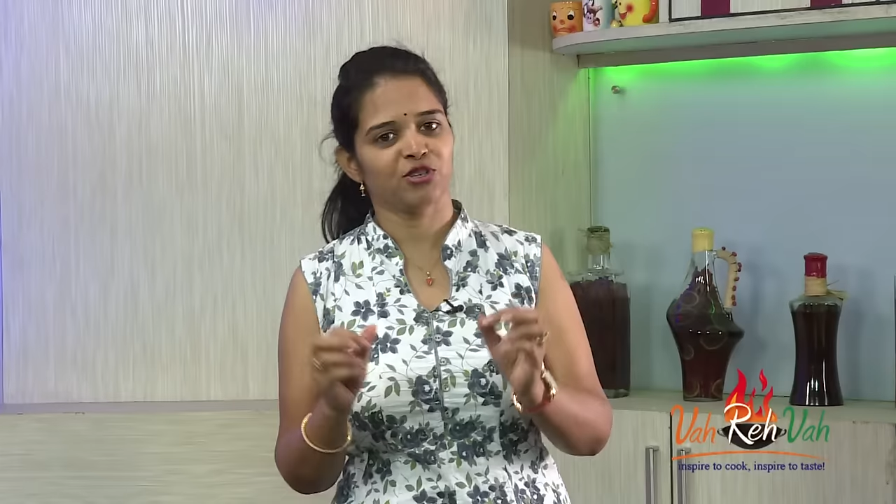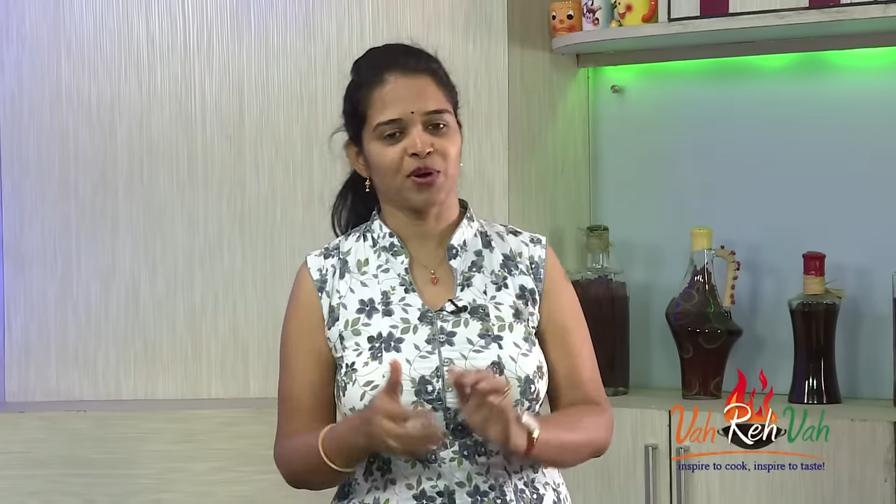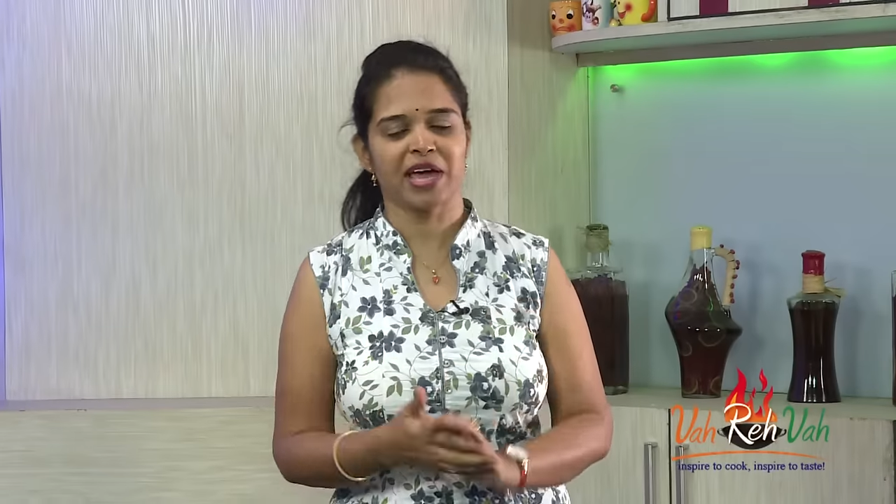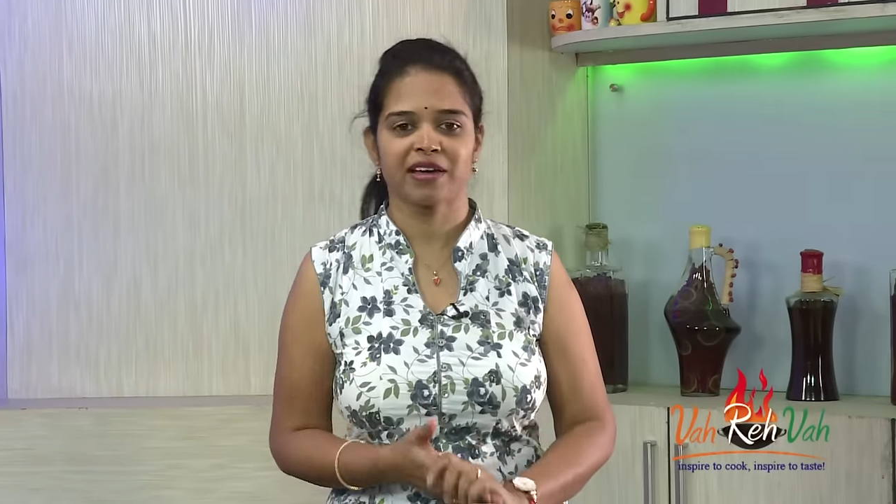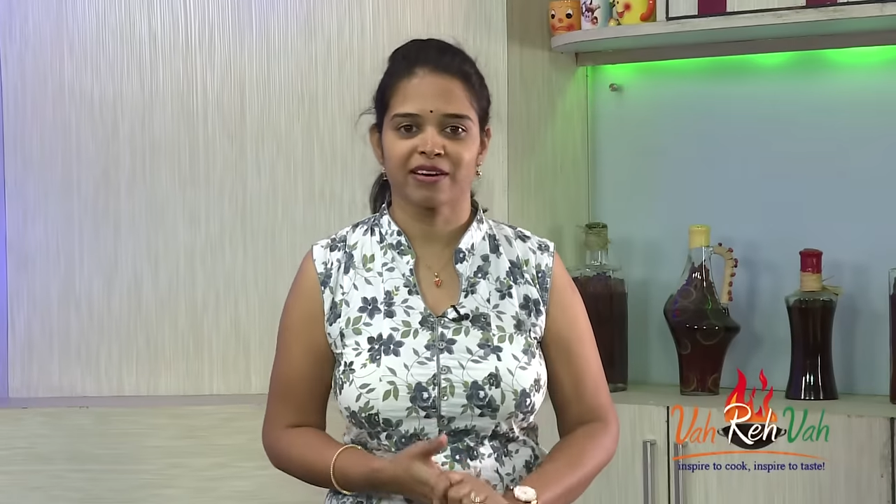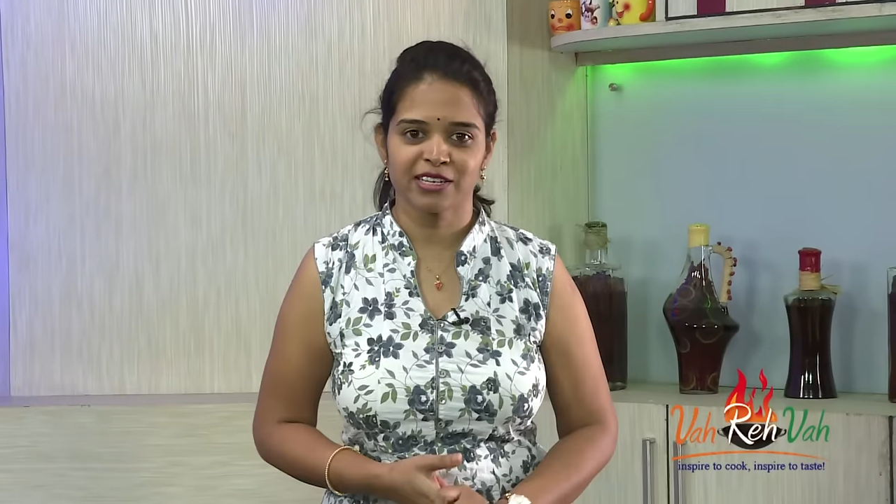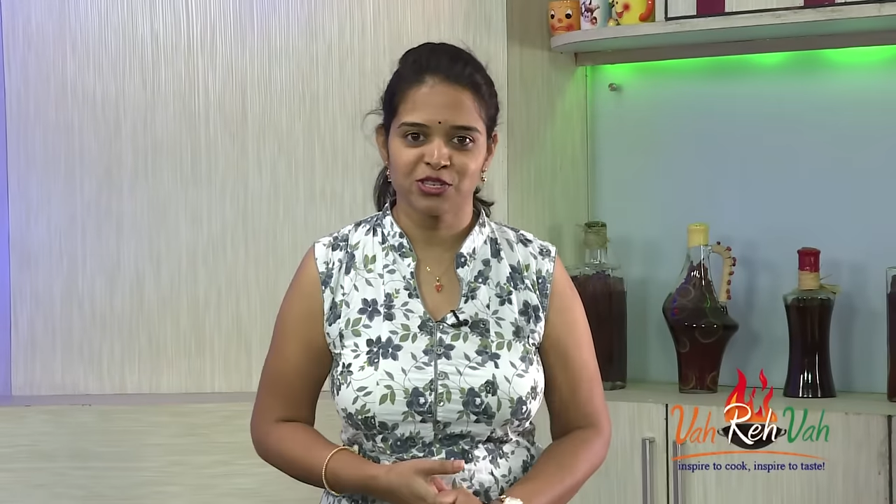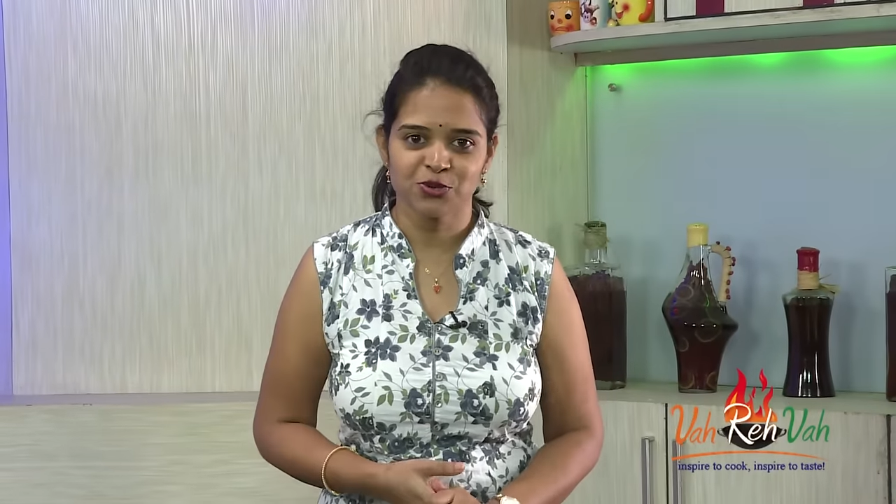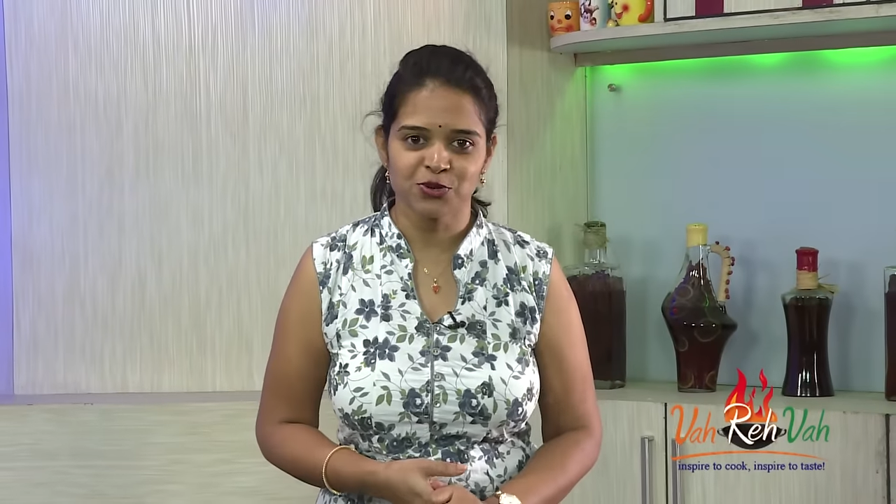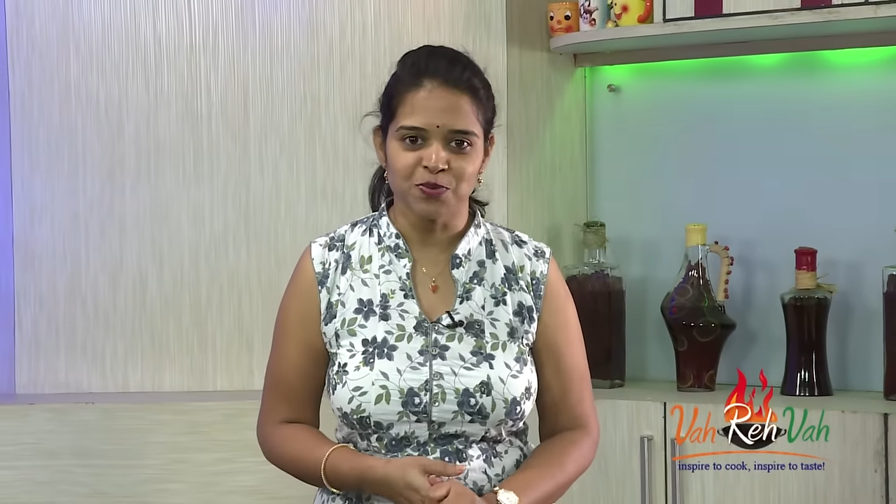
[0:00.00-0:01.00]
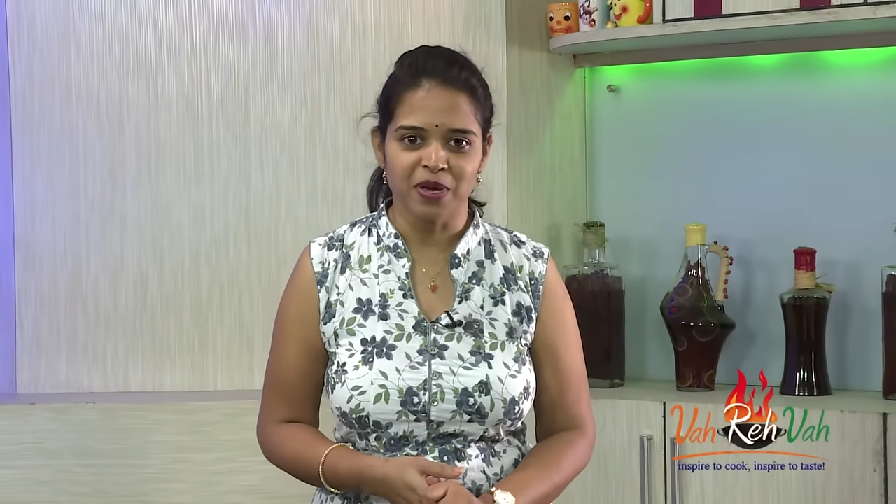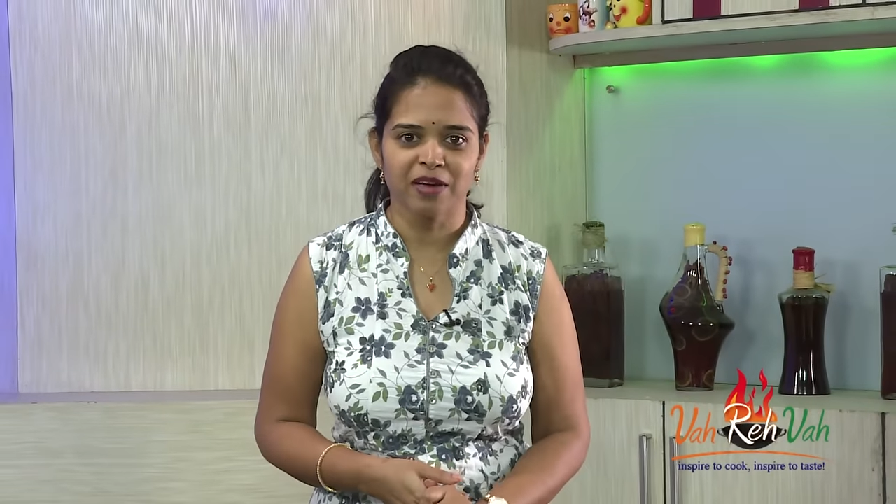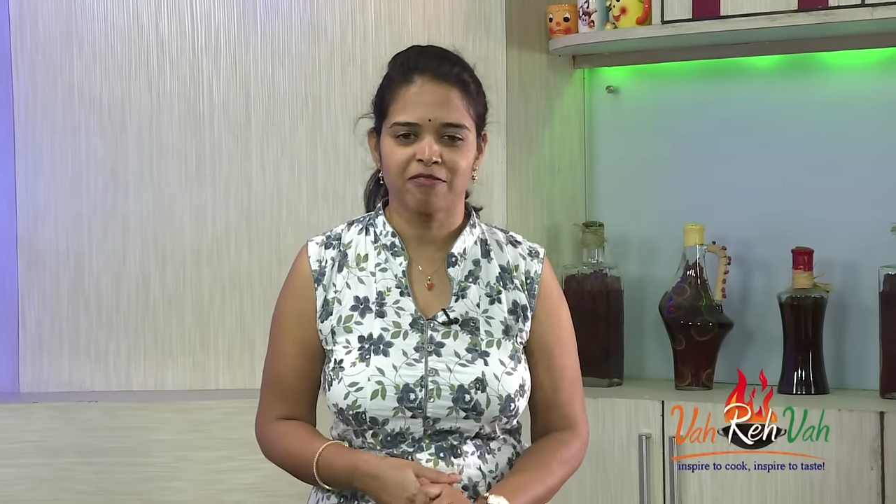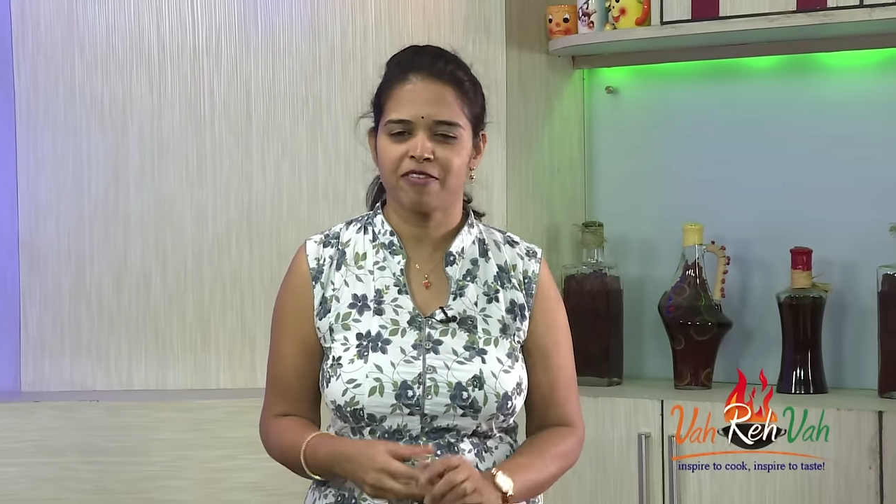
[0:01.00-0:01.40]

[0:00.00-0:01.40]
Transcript: to encourage you to make